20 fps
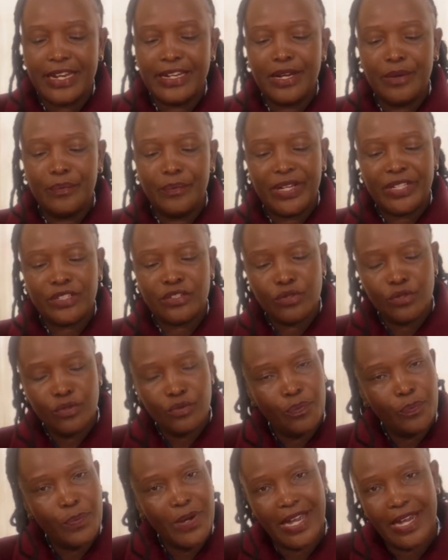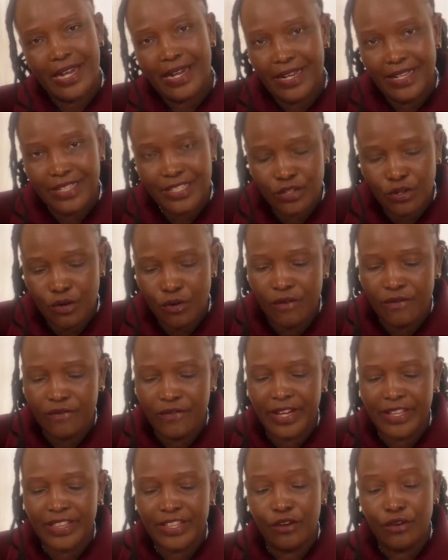Number 2 part of
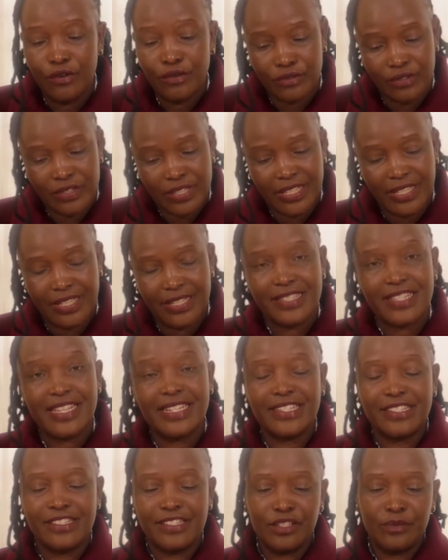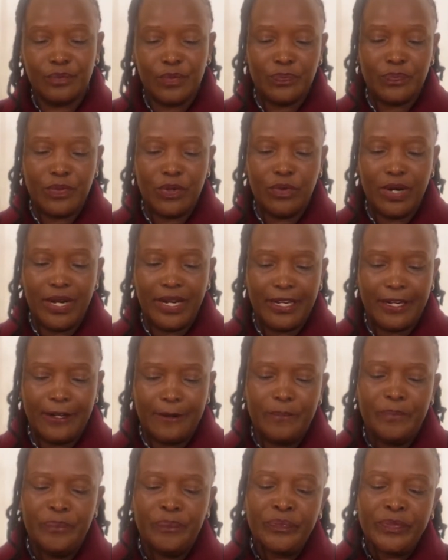the oral skills that is in paper
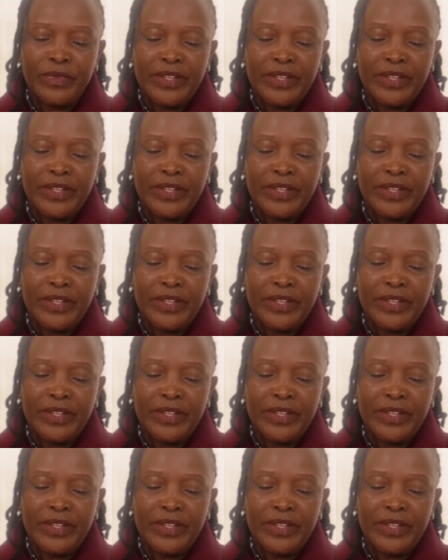1